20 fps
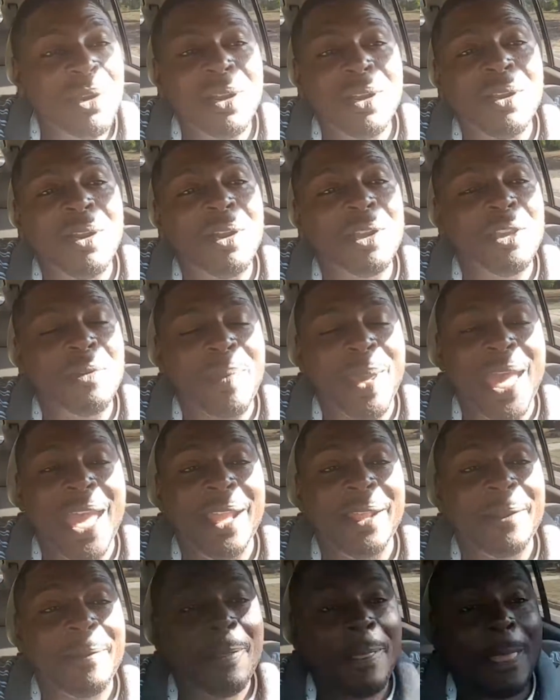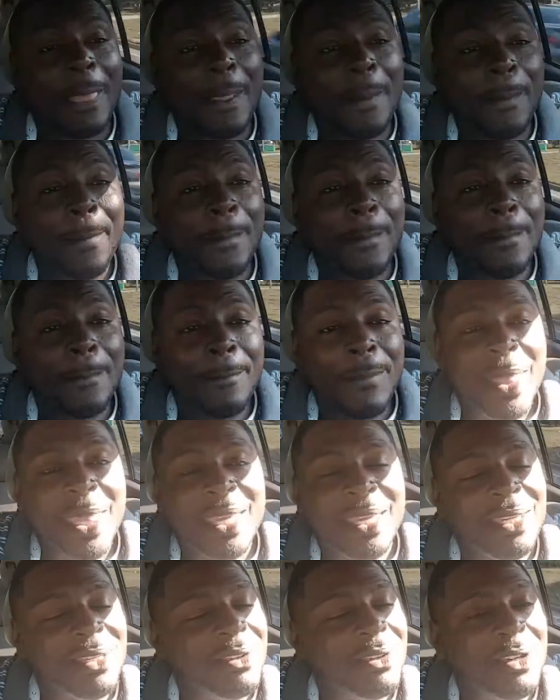call you back.
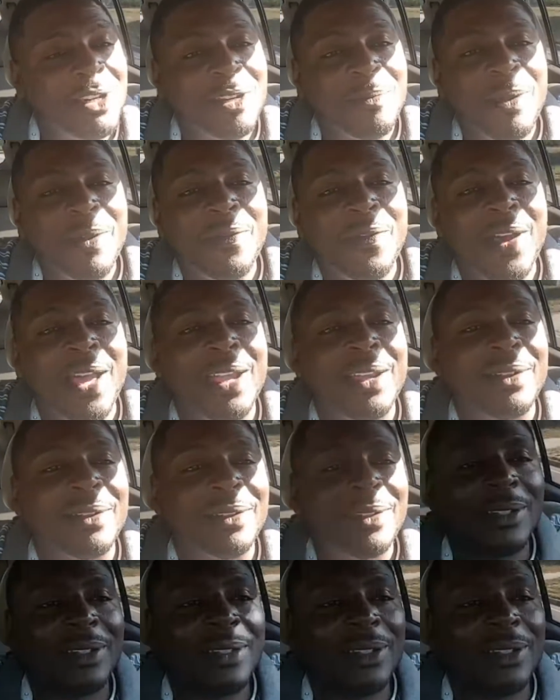You're gonna be fired.